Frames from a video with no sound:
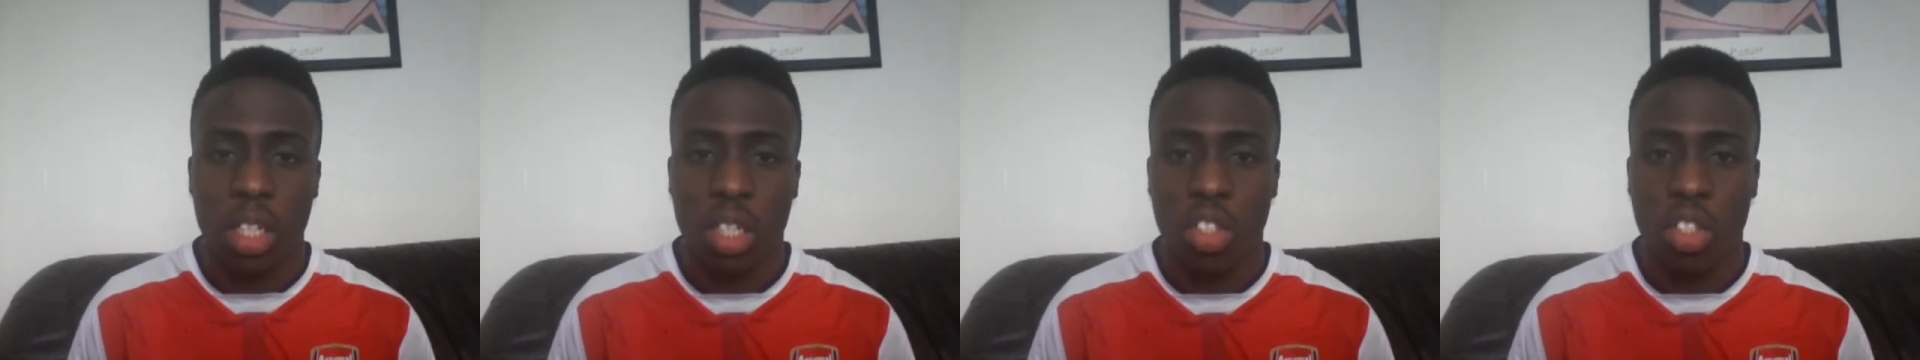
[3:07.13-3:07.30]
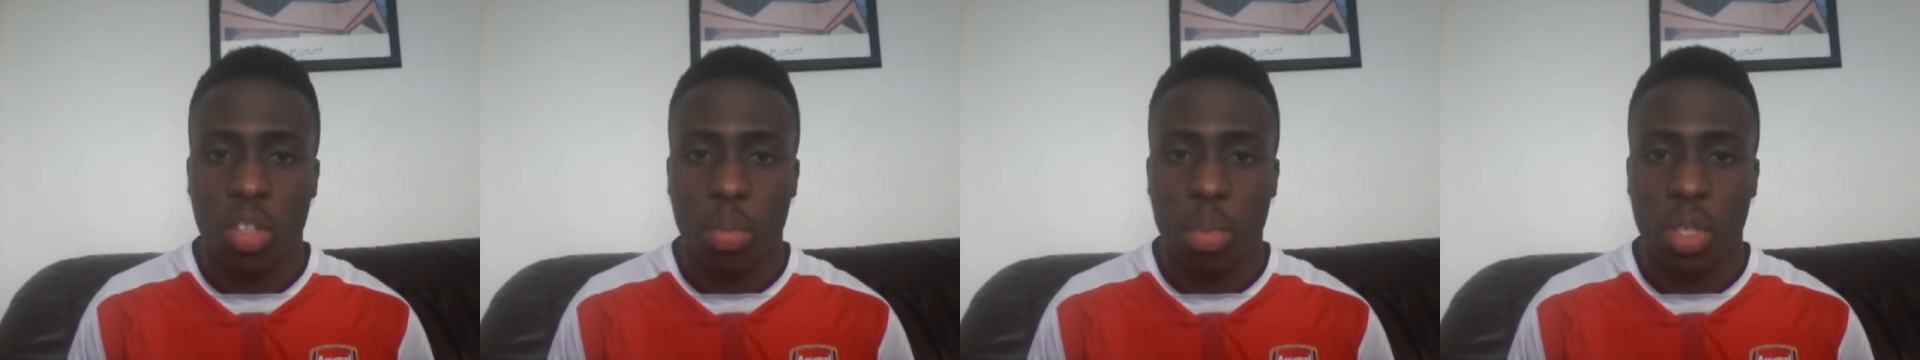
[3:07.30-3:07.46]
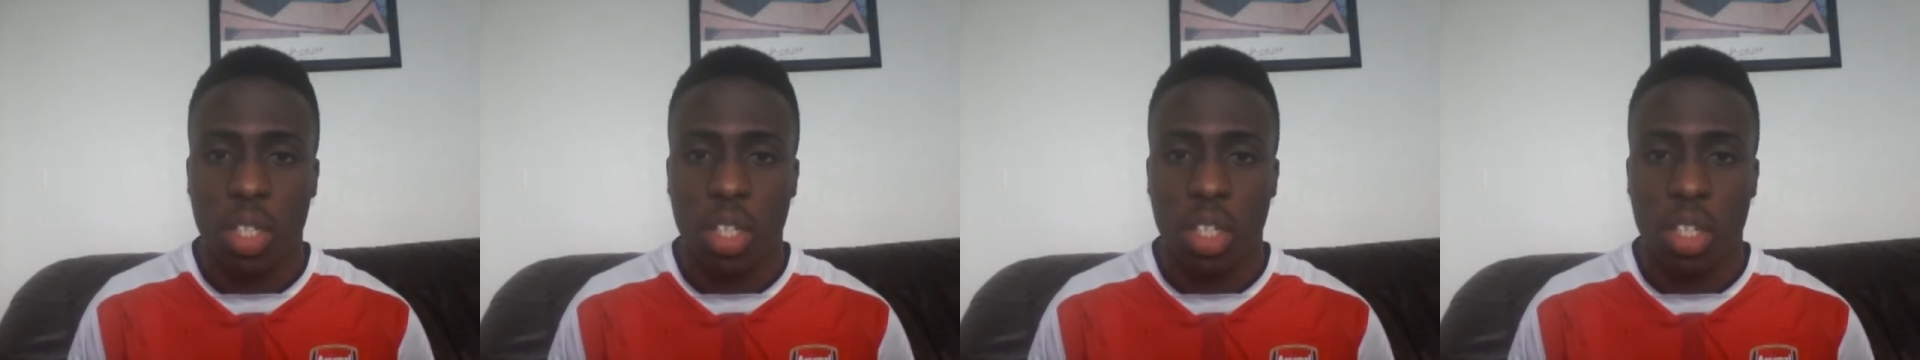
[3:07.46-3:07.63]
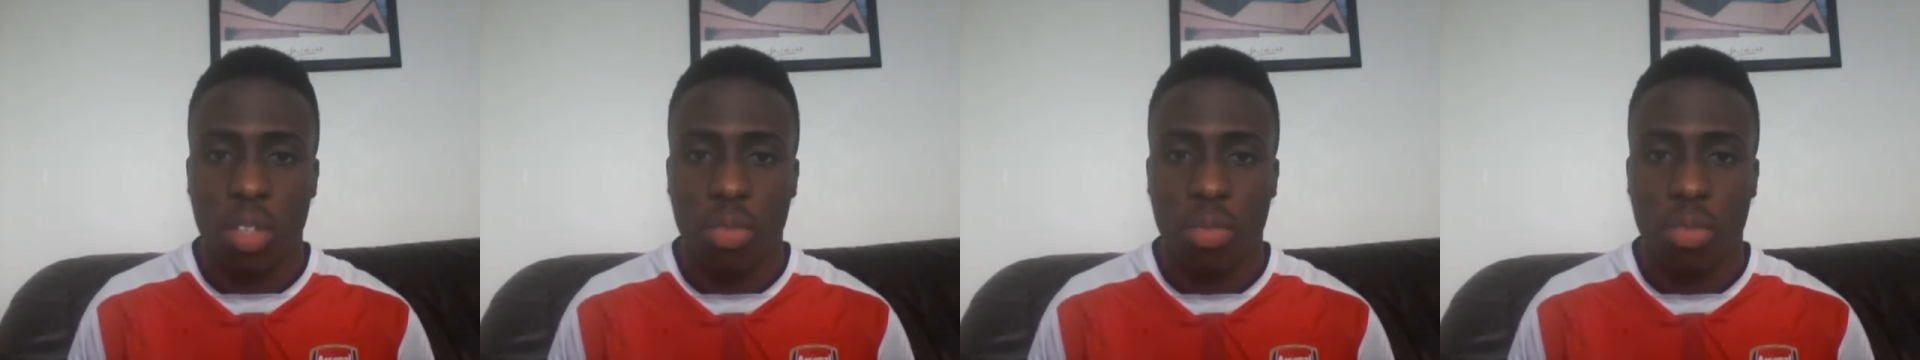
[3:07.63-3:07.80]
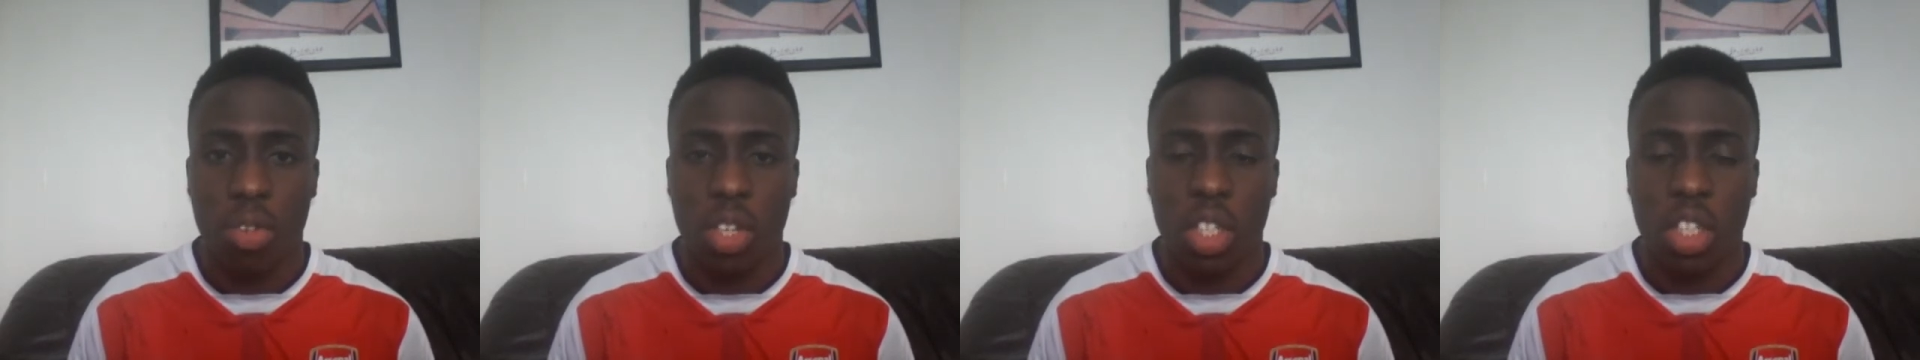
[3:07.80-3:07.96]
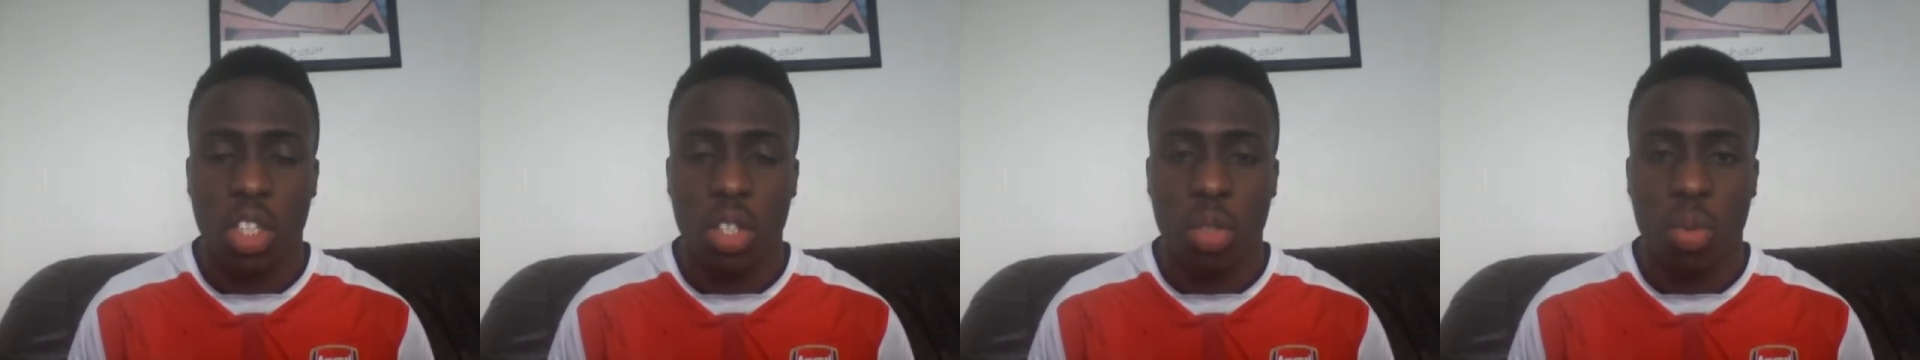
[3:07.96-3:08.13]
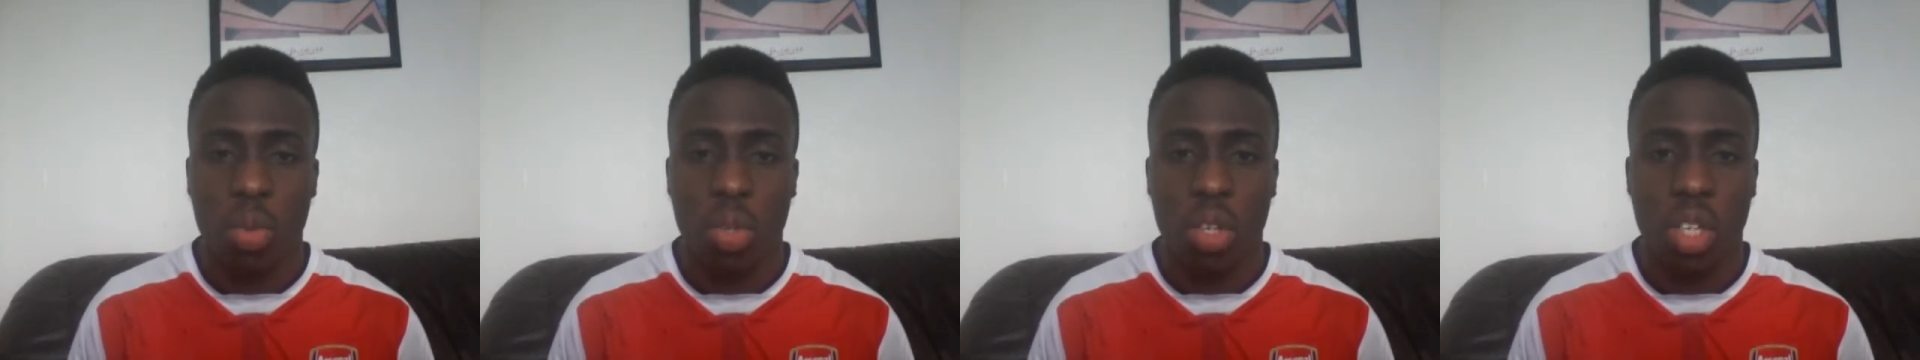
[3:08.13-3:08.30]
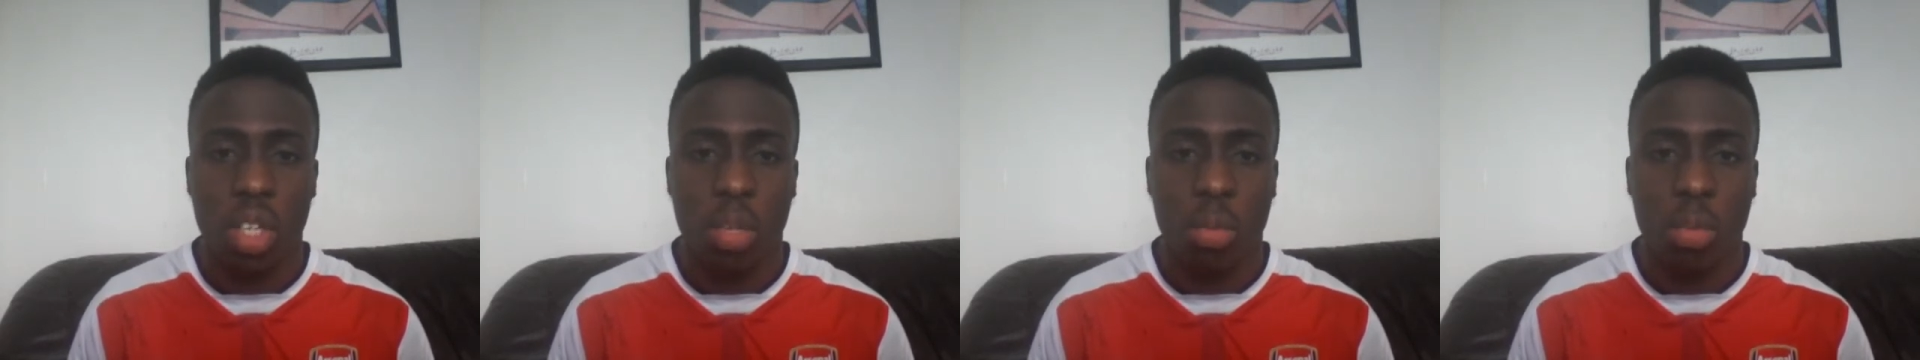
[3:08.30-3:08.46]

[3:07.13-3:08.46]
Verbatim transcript: he's not been in the French squad.